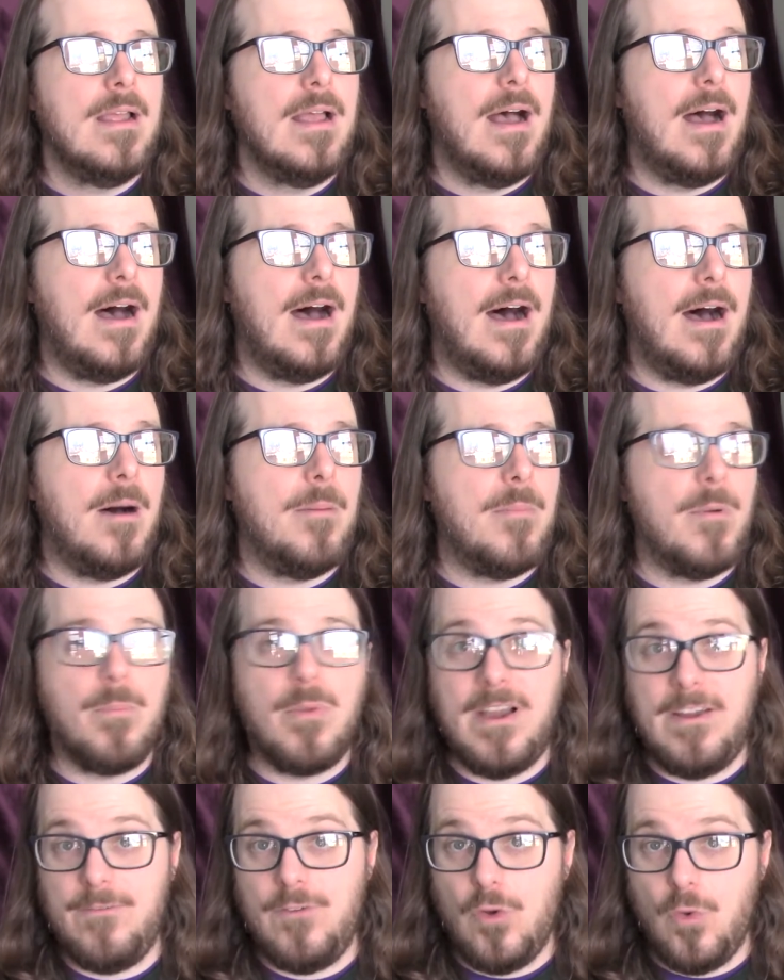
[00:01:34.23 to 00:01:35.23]

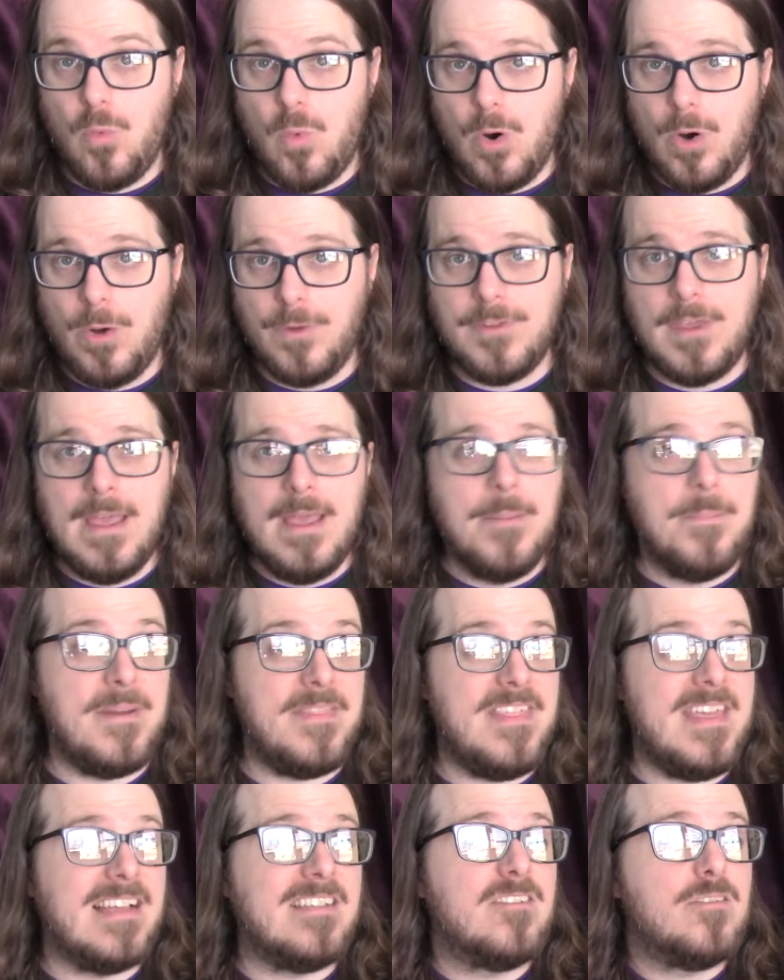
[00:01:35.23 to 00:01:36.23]
Brave New World.
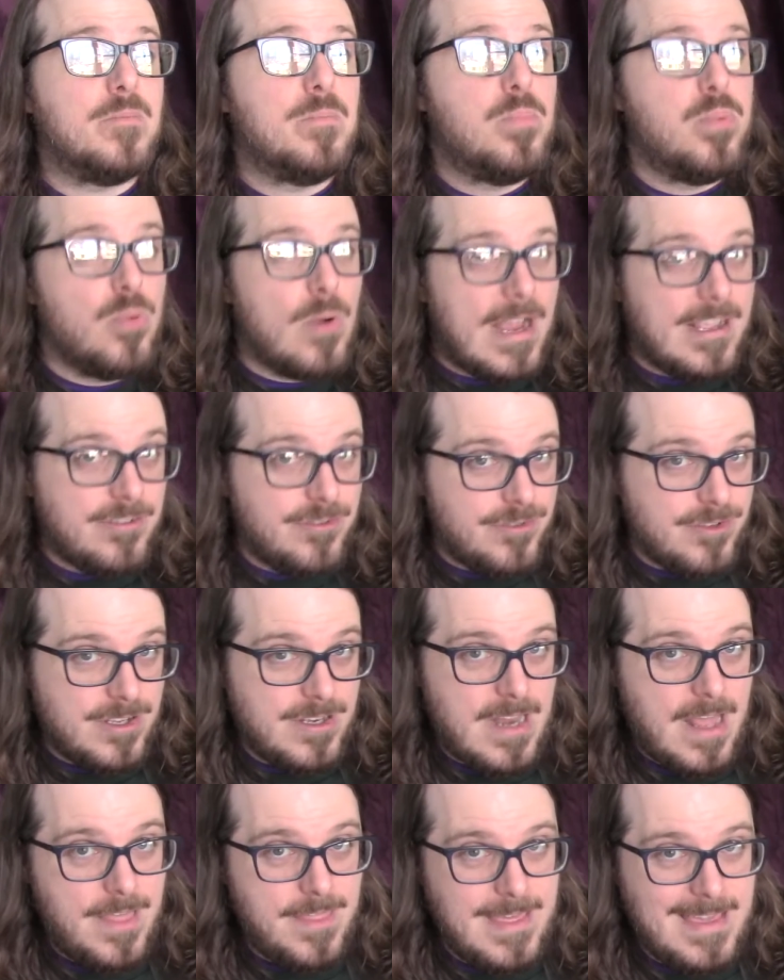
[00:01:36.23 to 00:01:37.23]
But the
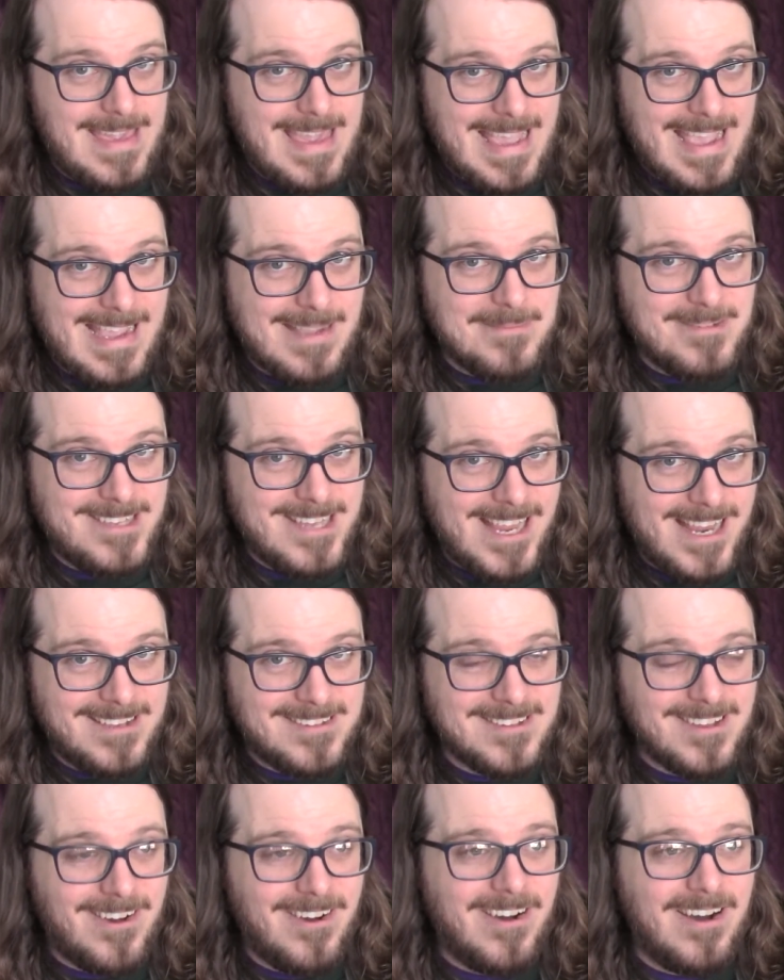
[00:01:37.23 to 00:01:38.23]
expression the game
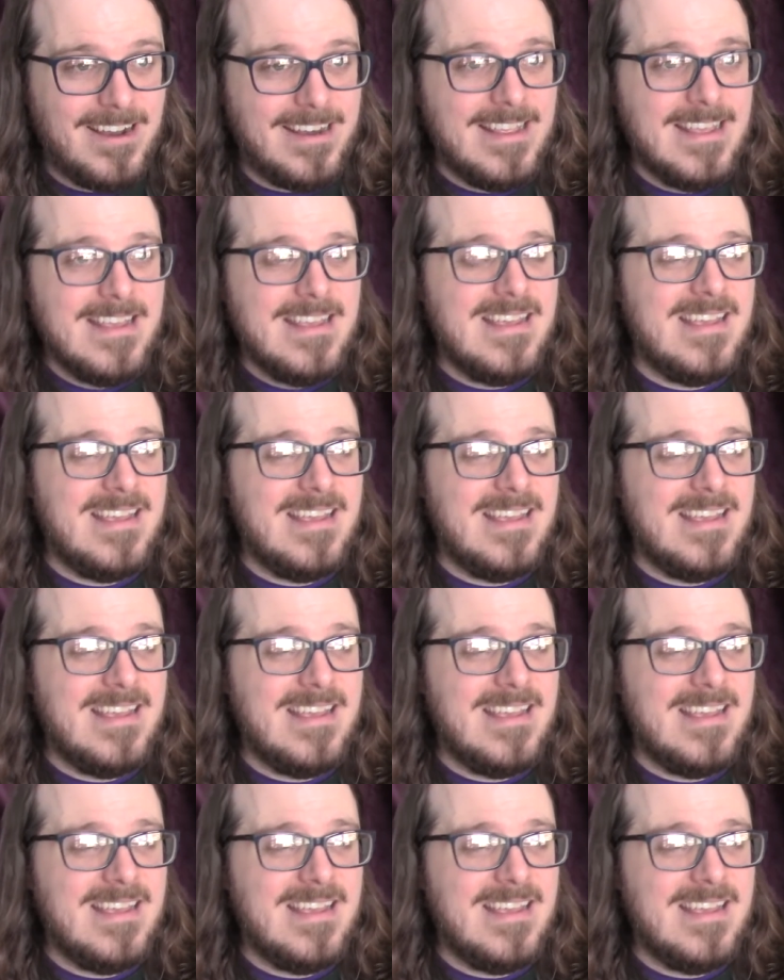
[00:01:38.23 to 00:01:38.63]
takes on